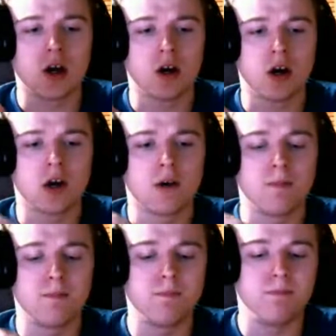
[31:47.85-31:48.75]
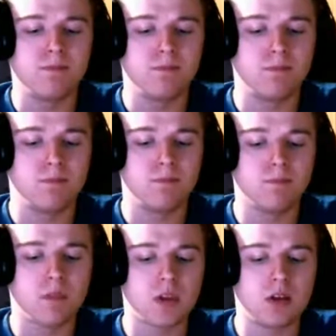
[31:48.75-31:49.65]

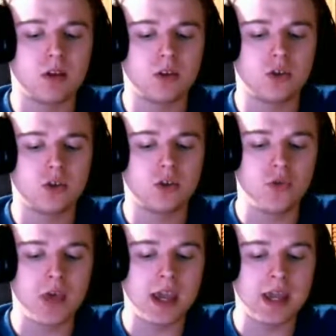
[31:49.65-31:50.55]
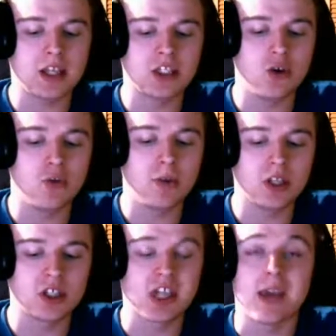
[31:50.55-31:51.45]
Do you think NXT would be
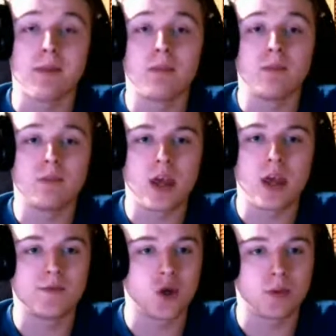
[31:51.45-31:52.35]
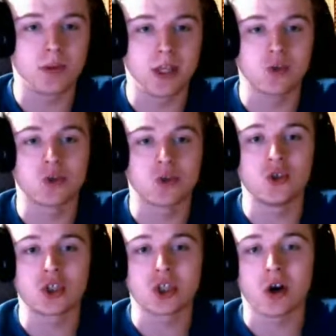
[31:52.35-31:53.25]
the same if Triple H were to
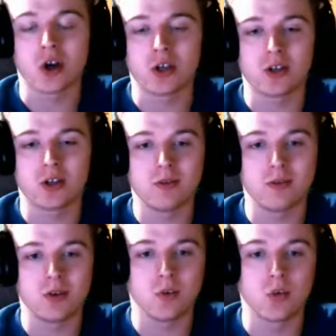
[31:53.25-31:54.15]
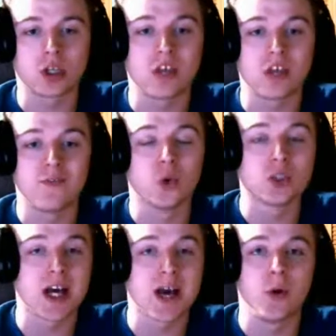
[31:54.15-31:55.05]
start working
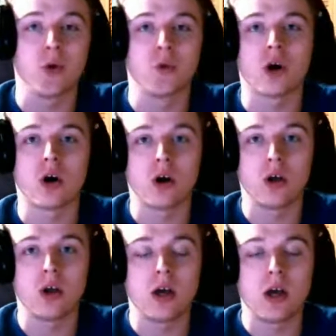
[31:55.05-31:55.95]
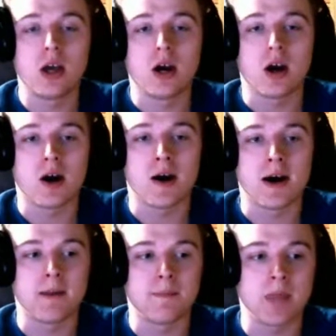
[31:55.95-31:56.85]
full-time on
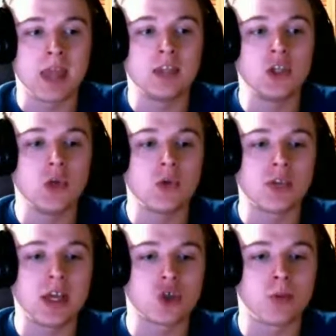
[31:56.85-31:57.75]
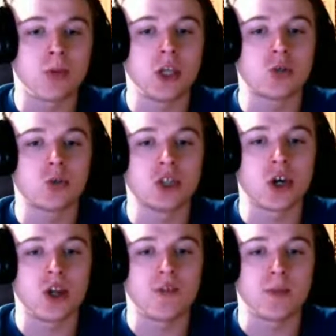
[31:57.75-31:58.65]
Raw? And do you think Triple H would
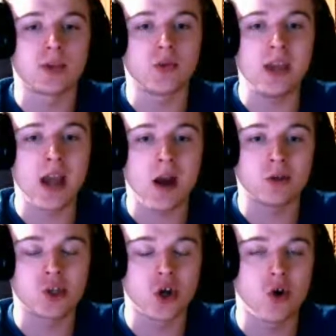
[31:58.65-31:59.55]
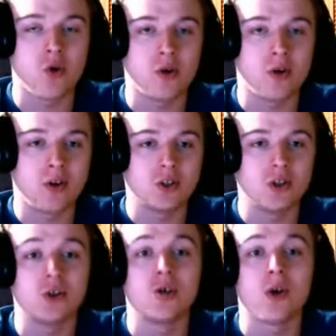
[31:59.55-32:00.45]
turn it from a 3-hour show
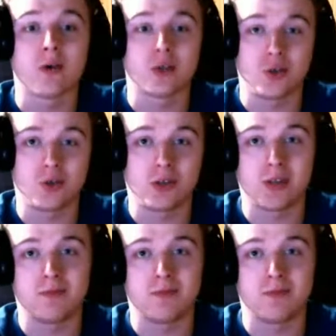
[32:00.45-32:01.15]
to a 2-hour show again?